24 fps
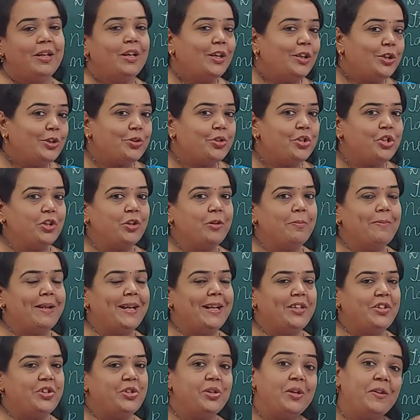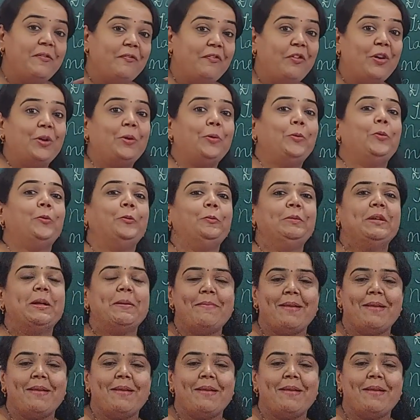You should mention for whom the